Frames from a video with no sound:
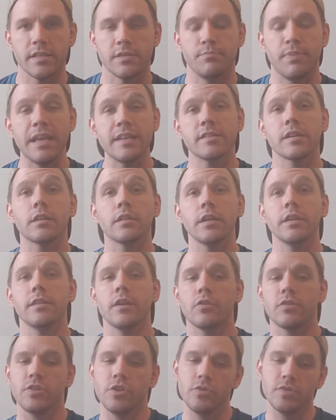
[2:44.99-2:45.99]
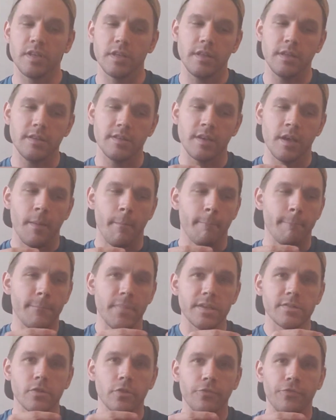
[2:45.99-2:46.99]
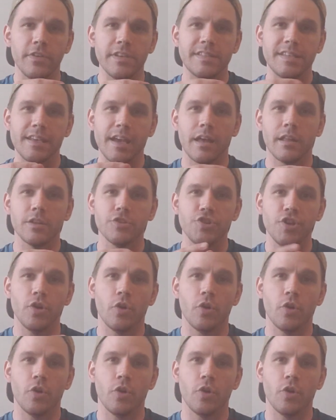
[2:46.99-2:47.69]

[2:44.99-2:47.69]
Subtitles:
Basically, they're using these muscle physiology